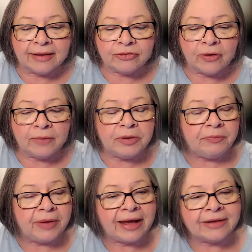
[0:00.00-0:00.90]
So I'll be
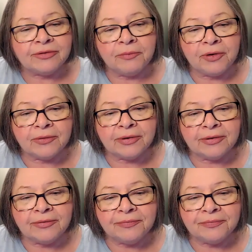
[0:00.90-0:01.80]
back
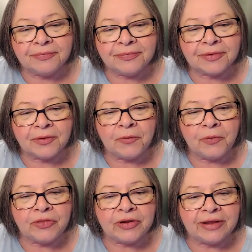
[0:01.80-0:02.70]
tomorrow
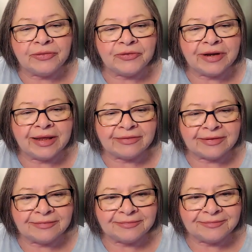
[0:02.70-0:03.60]
with another lesson.